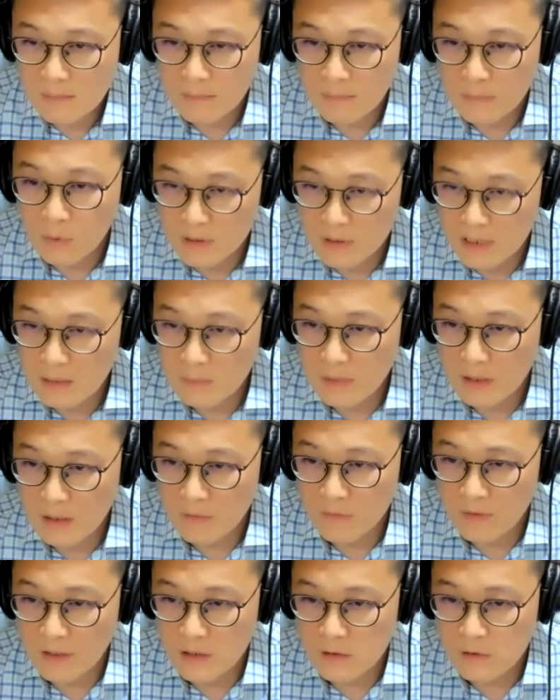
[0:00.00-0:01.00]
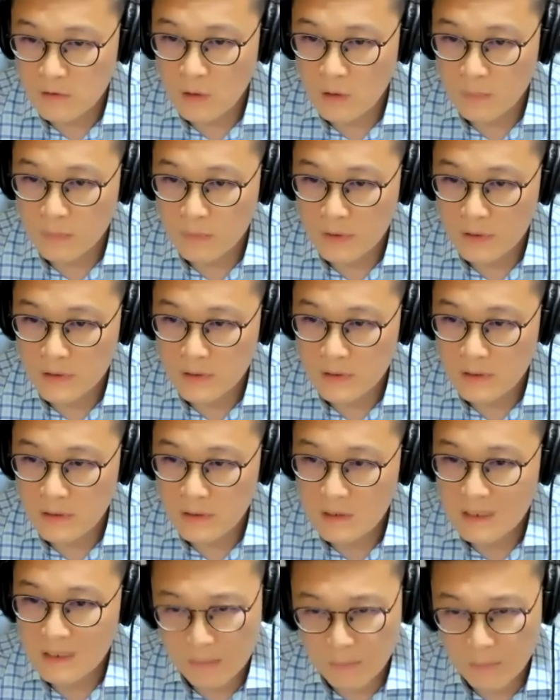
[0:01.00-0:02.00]
Mostly in manufacturing
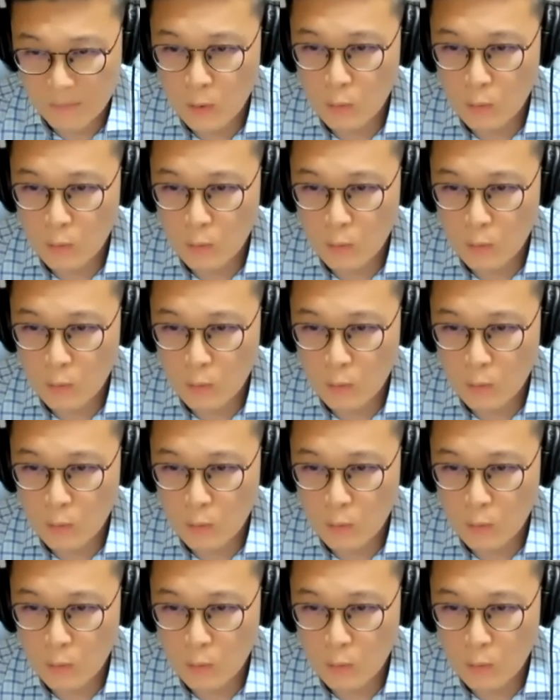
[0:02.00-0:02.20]
operations in middle